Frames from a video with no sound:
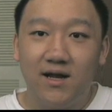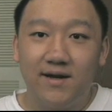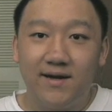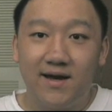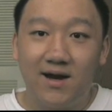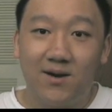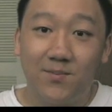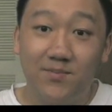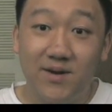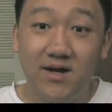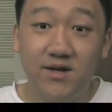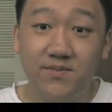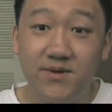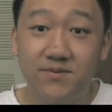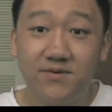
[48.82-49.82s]
Now,
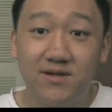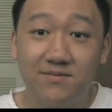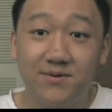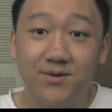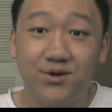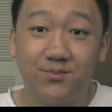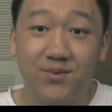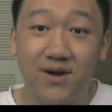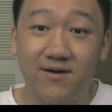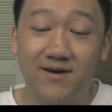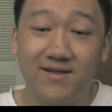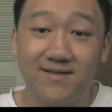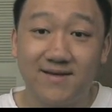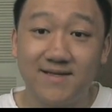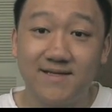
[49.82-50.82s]
many people have been
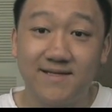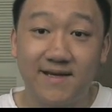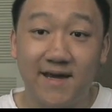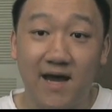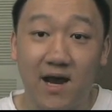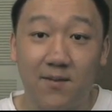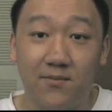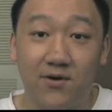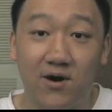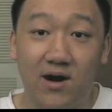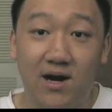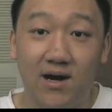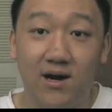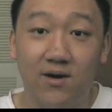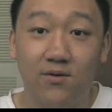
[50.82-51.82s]
comparing this
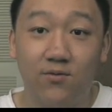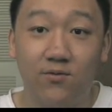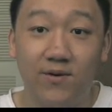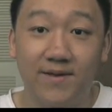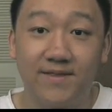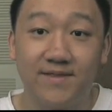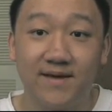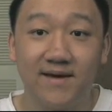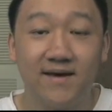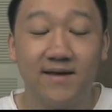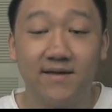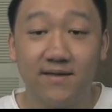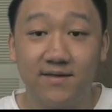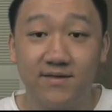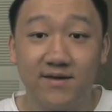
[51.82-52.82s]
camera with
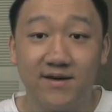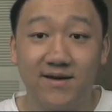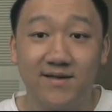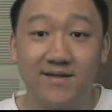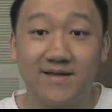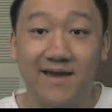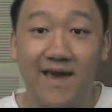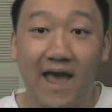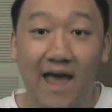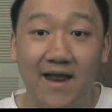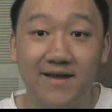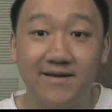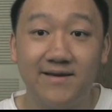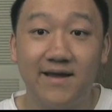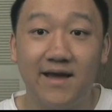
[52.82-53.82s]
the
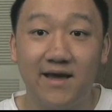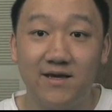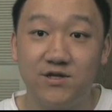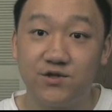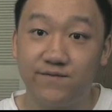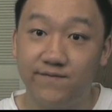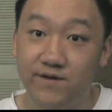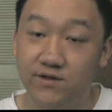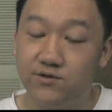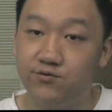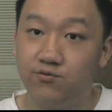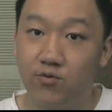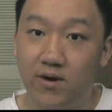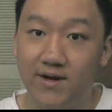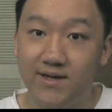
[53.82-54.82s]
Canon
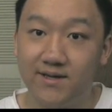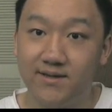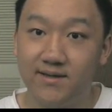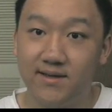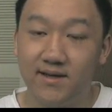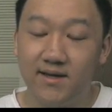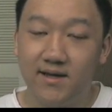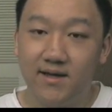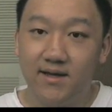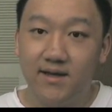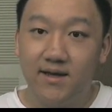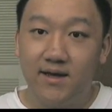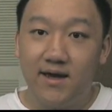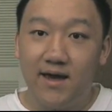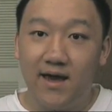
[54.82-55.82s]
HV20,
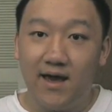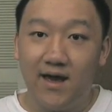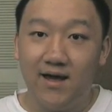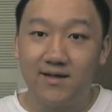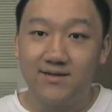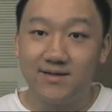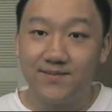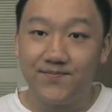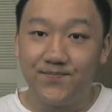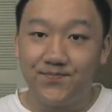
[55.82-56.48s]
and